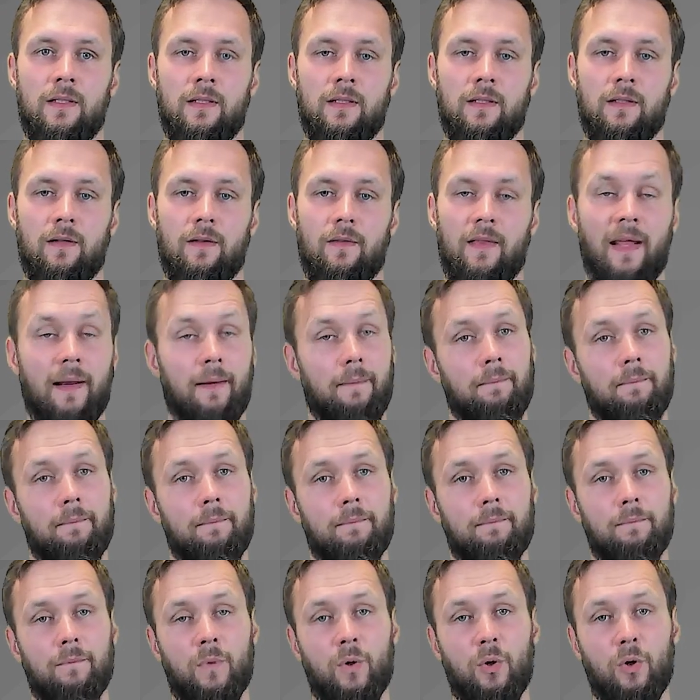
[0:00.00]
Then
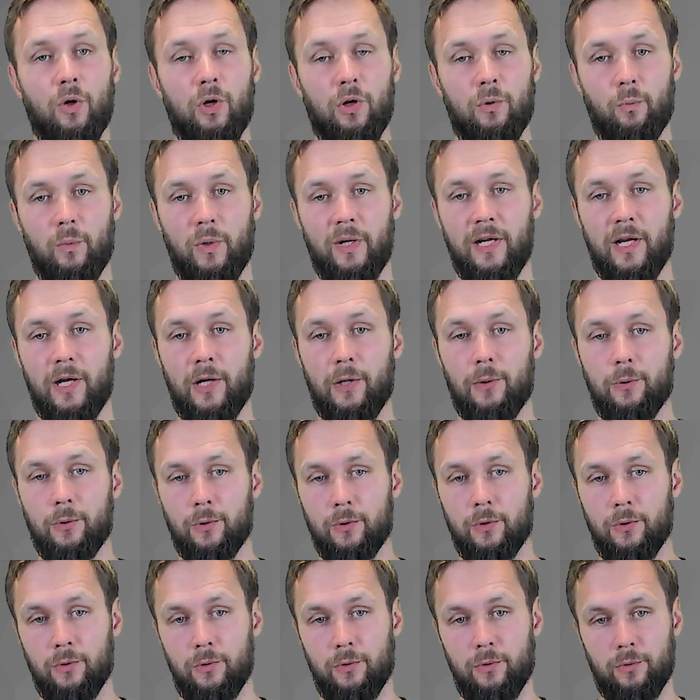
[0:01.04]
we go
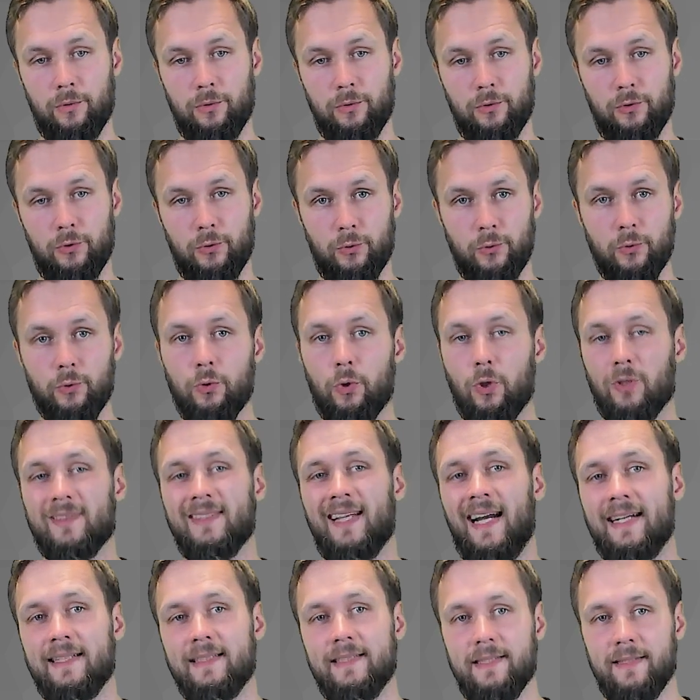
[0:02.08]
to
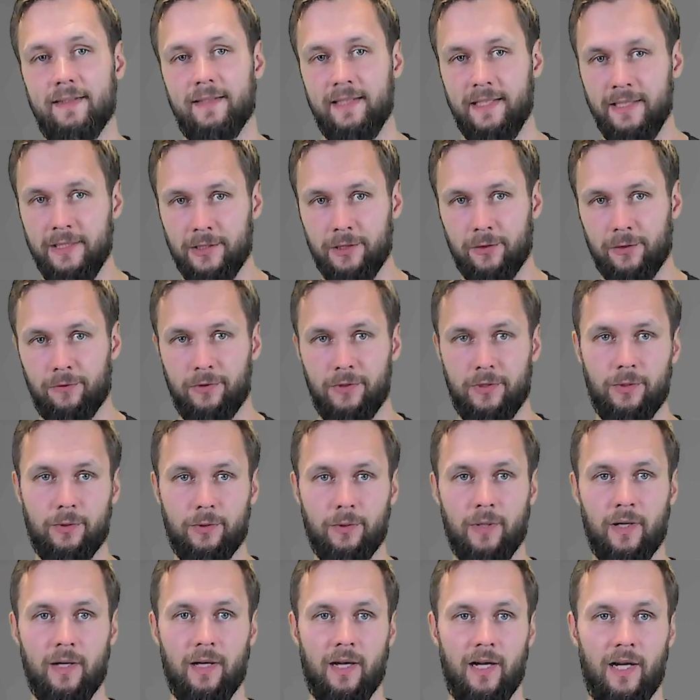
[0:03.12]
conducting the interview
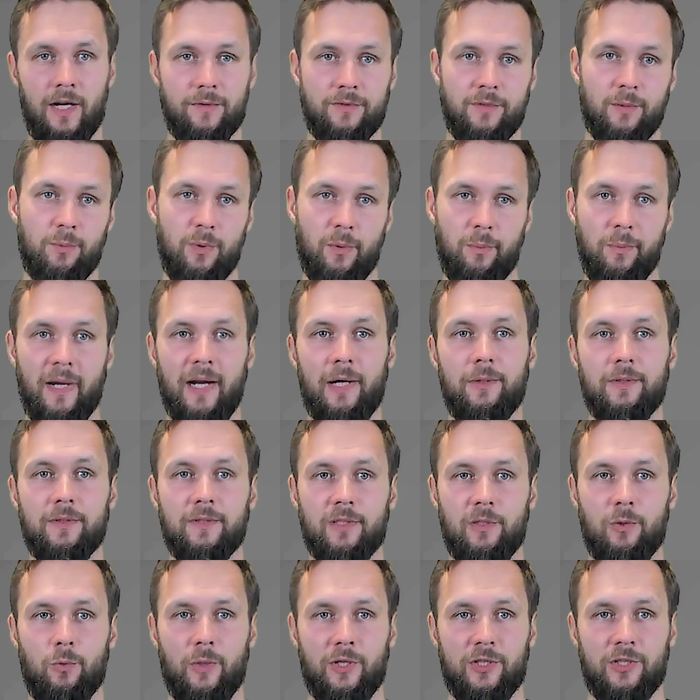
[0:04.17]
after preparing the
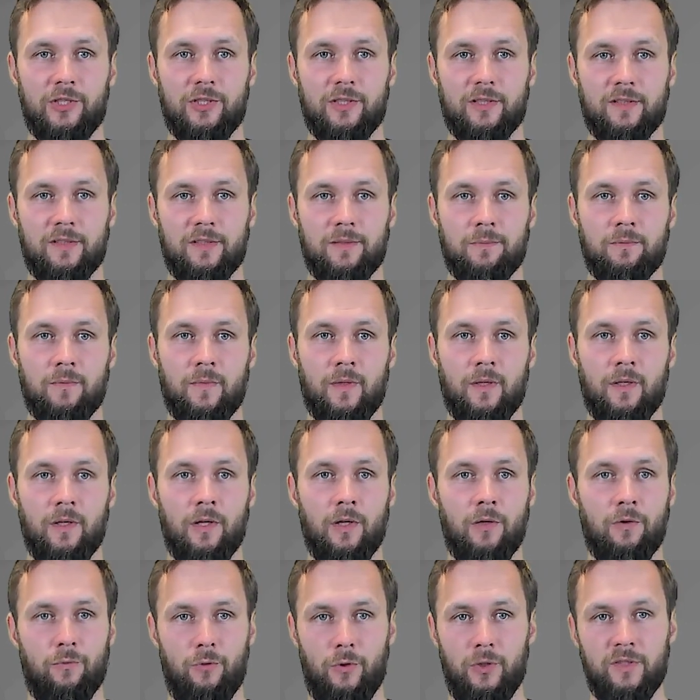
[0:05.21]
questions.
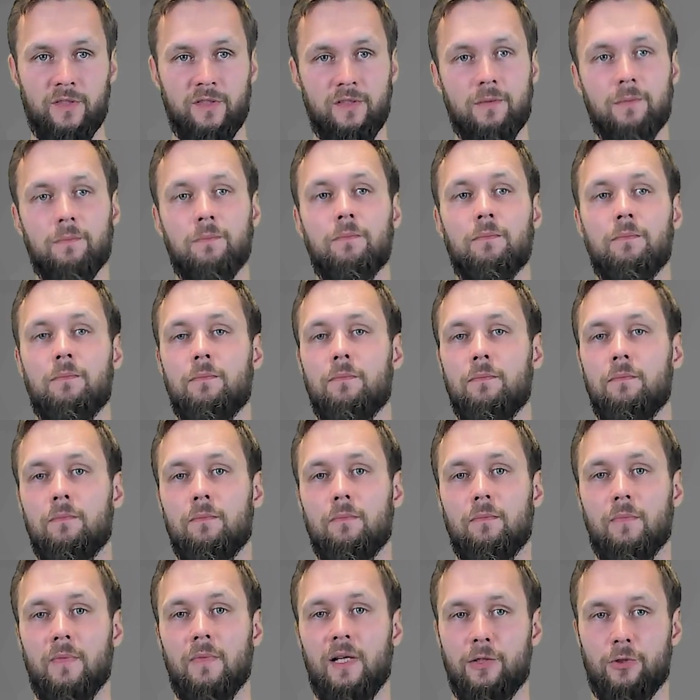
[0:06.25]
First,
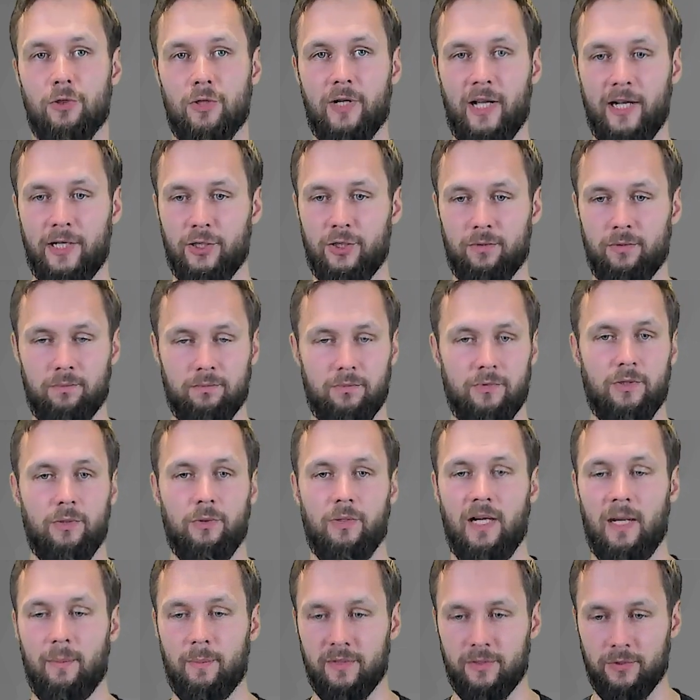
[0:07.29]
introduction. You
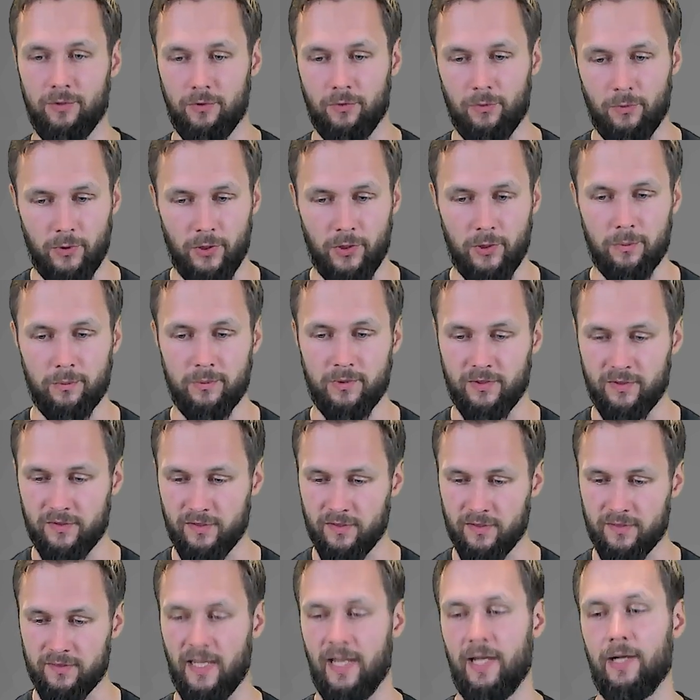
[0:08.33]
come into the room, you
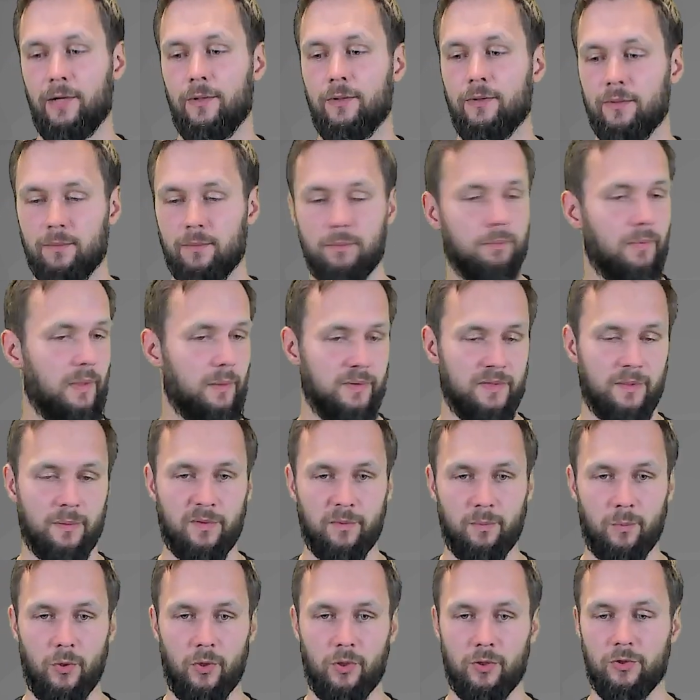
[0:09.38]
sit down, maybe some
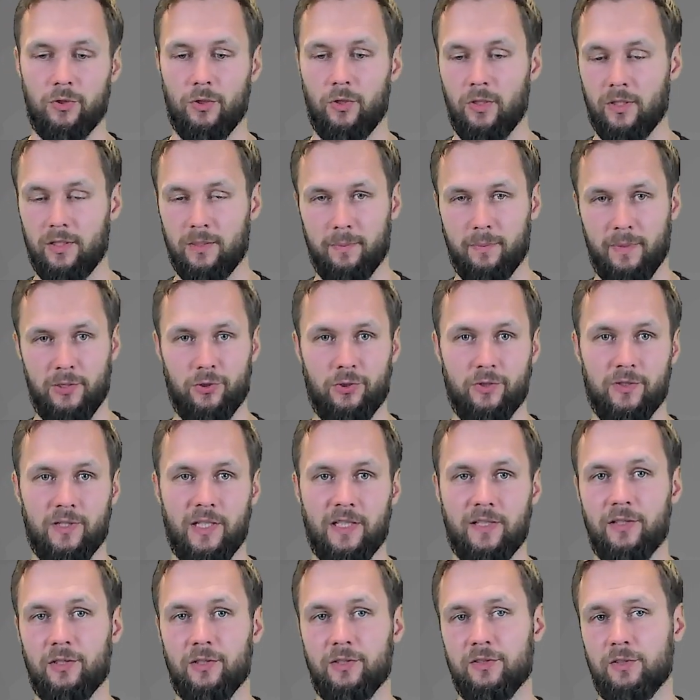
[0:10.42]
small talk, make sure that
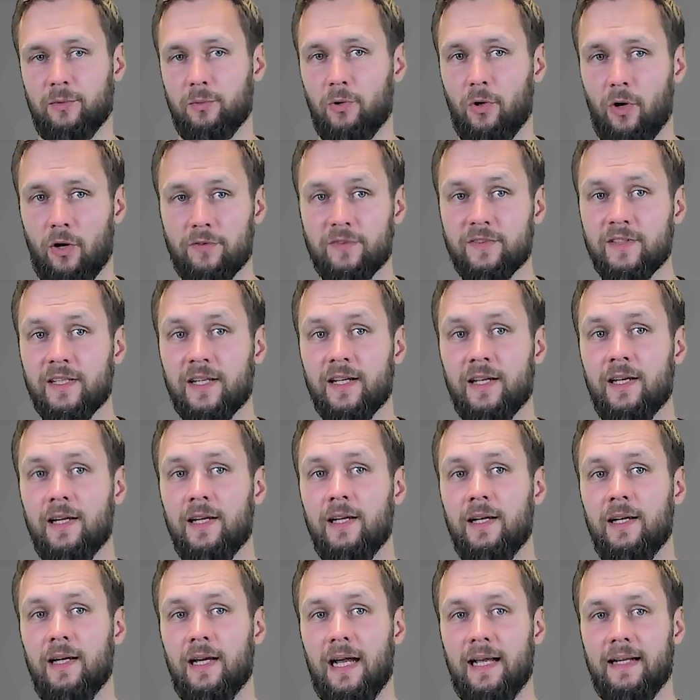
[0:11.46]
there's some coffee,
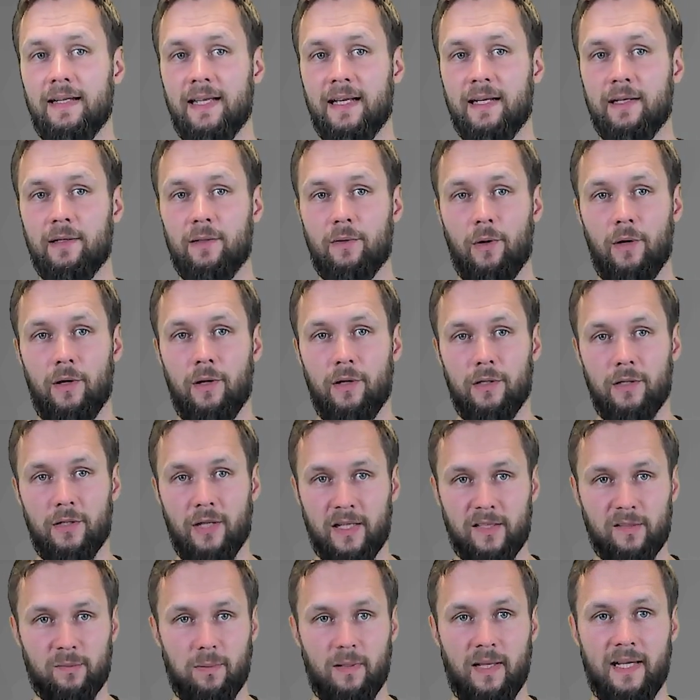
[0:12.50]
and then you
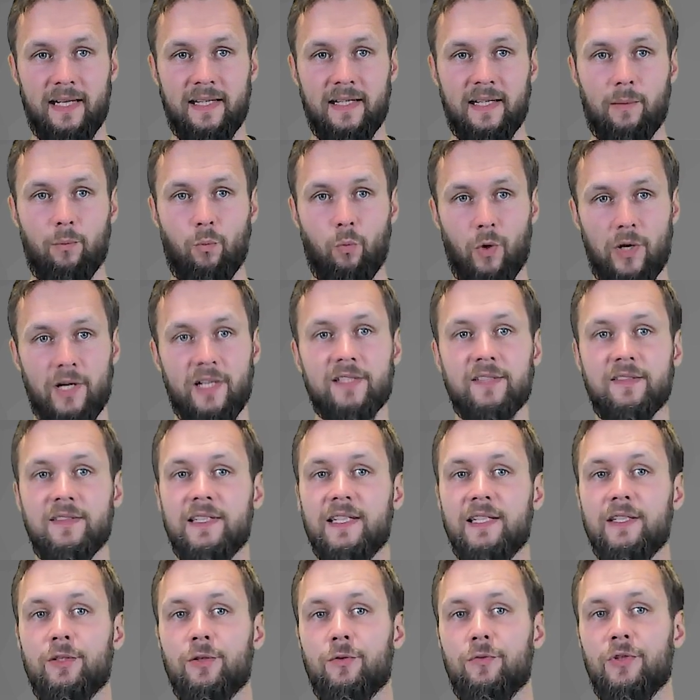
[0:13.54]
explain them what is the
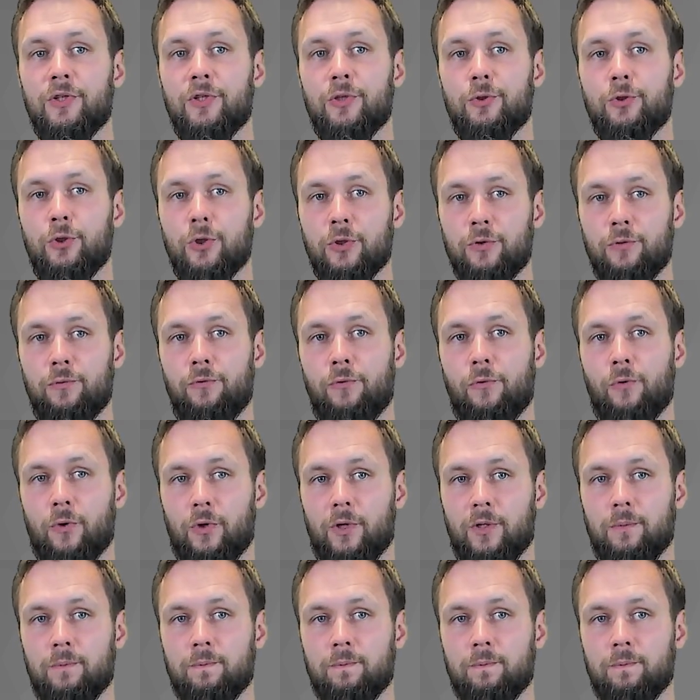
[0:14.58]
interview good for,